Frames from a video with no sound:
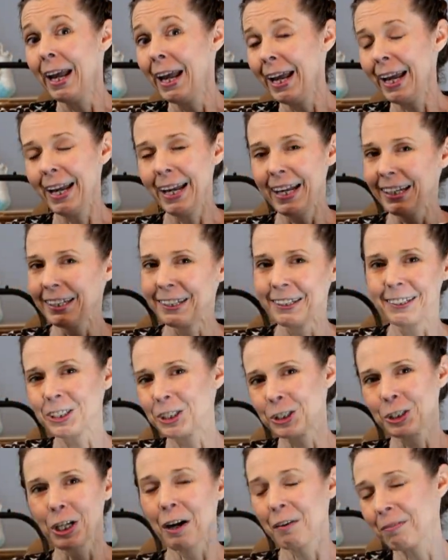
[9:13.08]
in
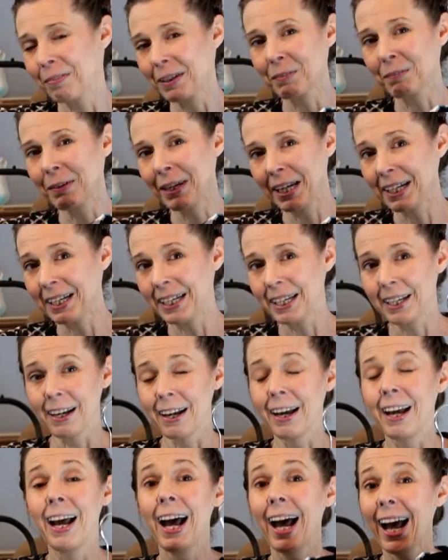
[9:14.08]
shopping mania.
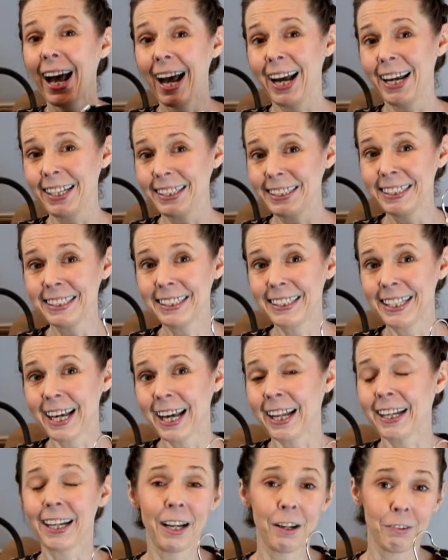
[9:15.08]
I did
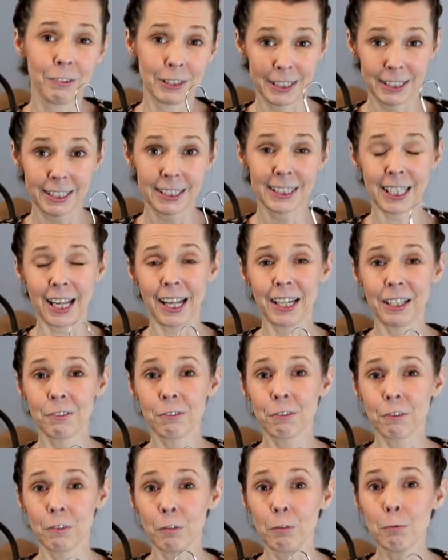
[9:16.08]
that. I was excited
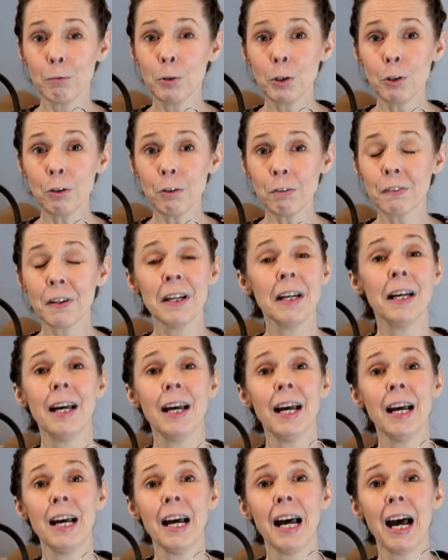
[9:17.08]
for the move.
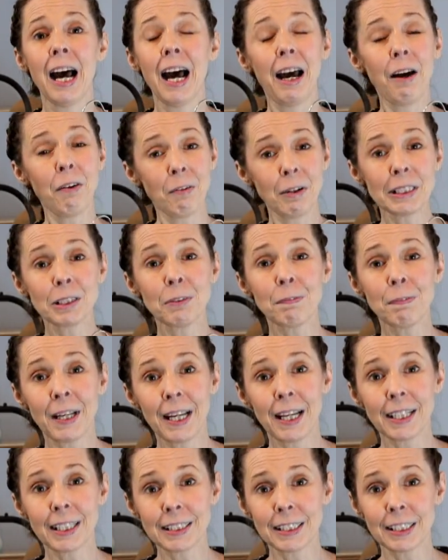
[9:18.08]
I wasn't
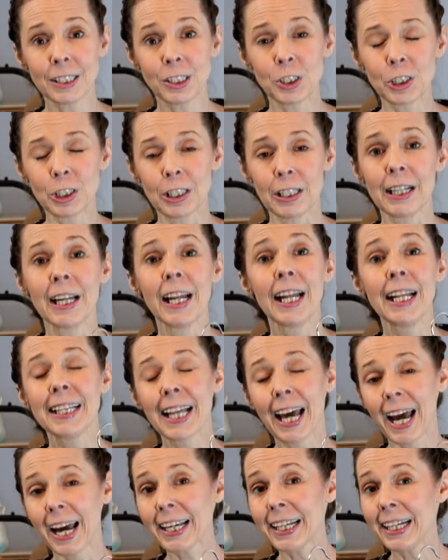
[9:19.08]
paying attention.
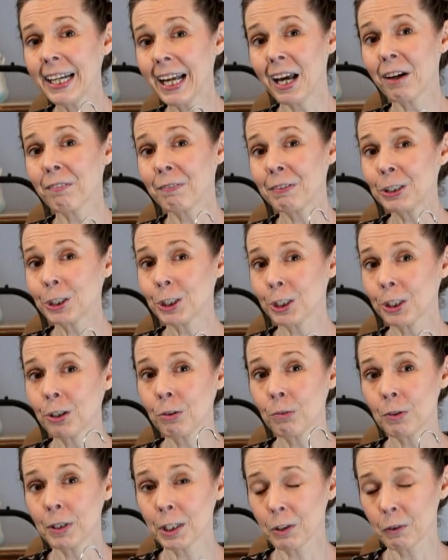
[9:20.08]
That can happen too
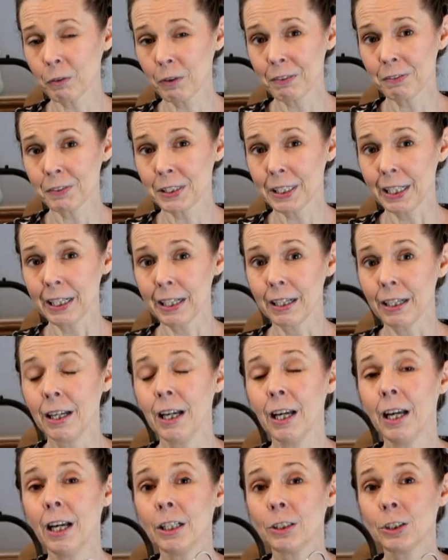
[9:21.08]
with thrifting.
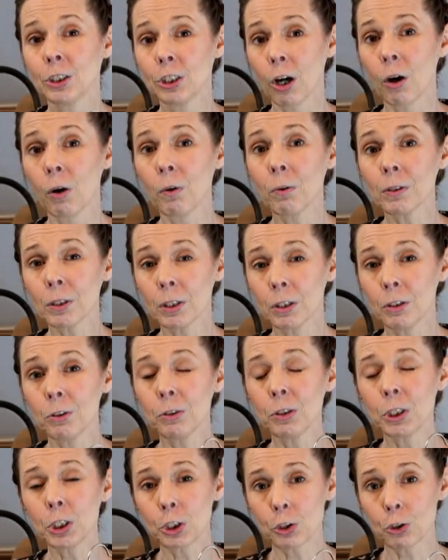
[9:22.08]
Don't
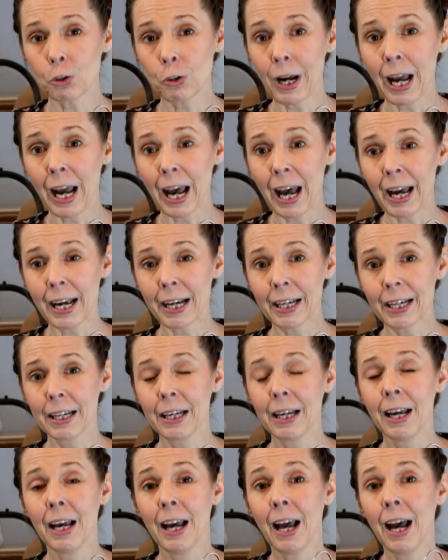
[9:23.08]
lose track
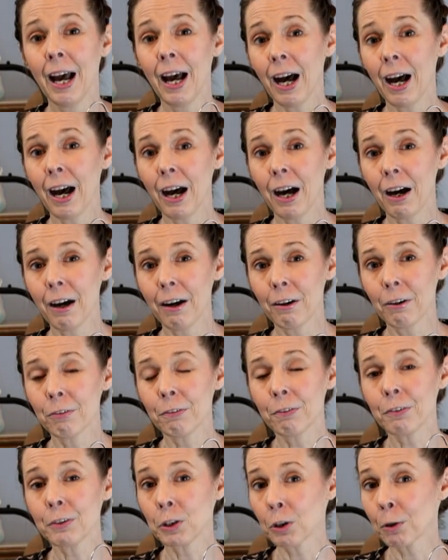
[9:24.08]

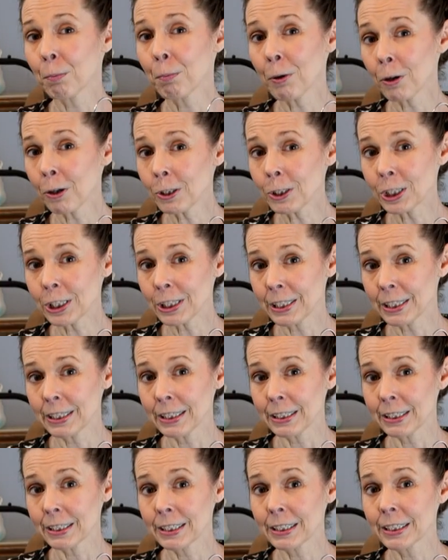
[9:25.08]
of your
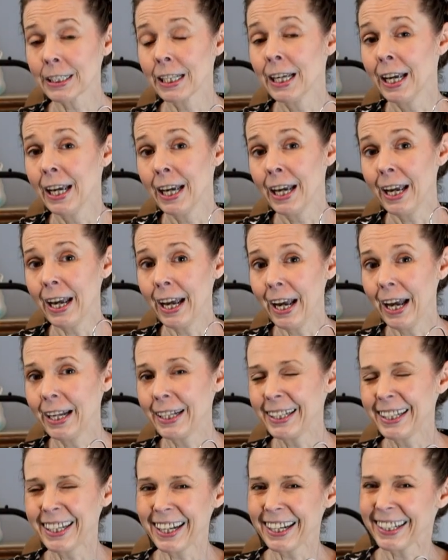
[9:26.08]
purchases
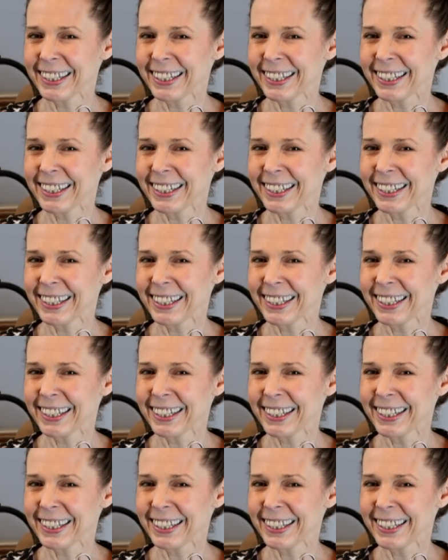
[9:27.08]
and